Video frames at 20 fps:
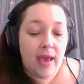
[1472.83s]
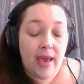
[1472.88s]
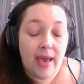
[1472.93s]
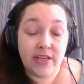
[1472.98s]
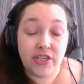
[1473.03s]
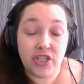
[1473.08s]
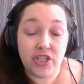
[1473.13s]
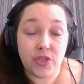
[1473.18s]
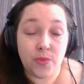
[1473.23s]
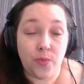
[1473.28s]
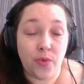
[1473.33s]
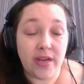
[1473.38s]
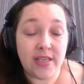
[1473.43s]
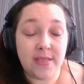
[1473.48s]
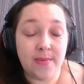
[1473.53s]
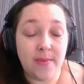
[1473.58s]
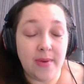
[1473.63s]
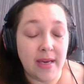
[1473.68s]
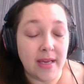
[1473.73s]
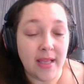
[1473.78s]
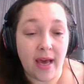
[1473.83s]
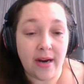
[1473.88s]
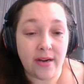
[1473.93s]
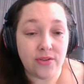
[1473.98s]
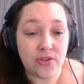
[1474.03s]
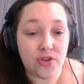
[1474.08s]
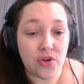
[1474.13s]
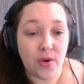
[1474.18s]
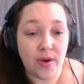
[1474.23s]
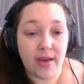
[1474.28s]
it just brings me a lot
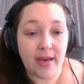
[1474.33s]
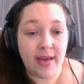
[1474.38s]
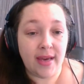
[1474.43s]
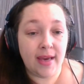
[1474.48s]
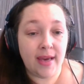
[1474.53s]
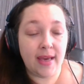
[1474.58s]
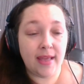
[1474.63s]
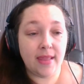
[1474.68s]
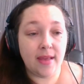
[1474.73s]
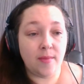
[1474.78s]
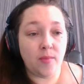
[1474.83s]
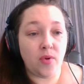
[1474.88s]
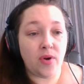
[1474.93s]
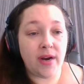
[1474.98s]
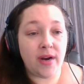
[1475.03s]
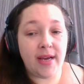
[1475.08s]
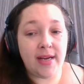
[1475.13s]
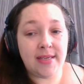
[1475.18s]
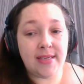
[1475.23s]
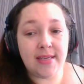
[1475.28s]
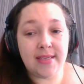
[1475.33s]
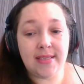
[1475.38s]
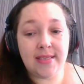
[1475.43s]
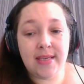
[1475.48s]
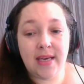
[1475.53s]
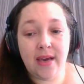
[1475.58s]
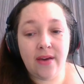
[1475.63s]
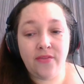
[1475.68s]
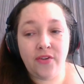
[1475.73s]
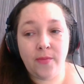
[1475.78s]
of joy in the morning to
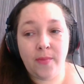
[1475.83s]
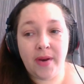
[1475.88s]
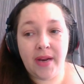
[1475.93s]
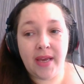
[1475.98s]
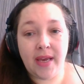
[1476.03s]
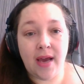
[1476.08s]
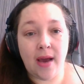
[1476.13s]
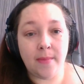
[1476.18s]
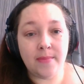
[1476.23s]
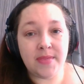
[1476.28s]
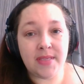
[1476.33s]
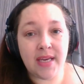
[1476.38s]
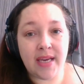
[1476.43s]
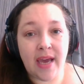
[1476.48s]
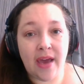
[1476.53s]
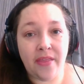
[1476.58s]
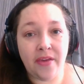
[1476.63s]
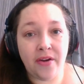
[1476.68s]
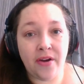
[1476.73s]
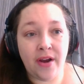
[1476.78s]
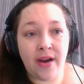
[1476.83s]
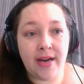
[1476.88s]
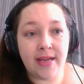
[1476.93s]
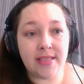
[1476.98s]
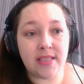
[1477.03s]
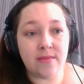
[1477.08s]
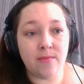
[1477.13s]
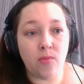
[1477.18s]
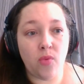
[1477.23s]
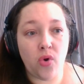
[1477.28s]
see everybody come together. And
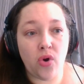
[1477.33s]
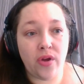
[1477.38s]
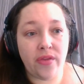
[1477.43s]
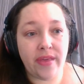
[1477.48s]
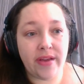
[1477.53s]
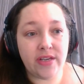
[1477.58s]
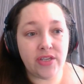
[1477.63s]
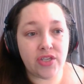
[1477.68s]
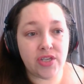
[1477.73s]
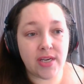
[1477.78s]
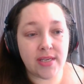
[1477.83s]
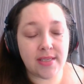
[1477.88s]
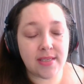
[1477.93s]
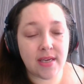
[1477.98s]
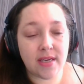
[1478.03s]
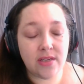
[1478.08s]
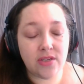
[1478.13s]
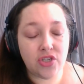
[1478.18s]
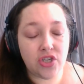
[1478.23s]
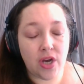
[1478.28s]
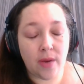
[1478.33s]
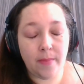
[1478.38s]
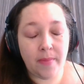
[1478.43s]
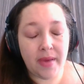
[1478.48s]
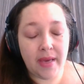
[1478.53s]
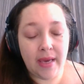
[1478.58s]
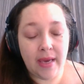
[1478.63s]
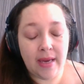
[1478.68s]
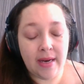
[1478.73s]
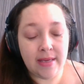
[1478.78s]
it's more than just
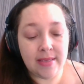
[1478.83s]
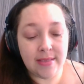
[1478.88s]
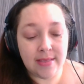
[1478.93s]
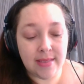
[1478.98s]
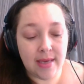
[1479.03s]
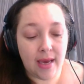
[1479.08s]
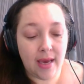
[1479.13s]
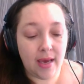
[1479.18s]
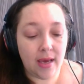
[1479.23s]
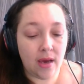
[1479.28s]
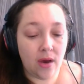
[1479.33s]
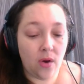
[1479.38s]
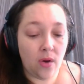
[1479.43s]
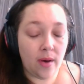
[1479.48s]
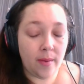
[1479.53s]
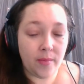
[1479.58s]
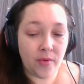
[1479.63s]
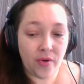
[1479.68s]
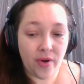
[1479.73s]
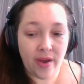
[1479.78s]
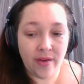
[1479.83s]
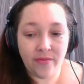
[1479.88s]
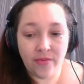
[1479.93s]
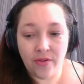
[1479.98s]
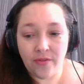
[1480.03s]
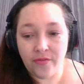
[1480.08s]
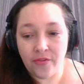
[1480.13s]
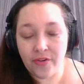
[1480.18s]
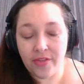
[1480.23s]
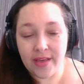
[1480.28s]
jumping in and saying, oh, I'm grateful
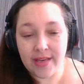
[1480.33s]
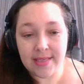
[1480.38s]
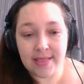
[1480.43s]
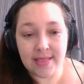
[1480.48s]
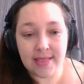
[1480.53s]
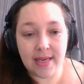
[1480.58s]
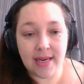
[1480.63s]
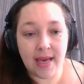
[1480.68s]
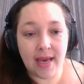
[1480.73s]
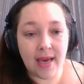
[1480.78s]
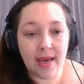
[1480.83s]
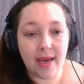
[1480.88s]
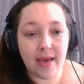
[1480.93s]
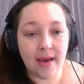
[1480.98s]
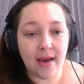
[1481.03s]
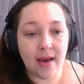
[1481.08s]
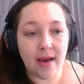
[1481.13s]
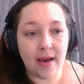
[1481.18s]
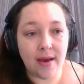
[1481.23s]
for this today.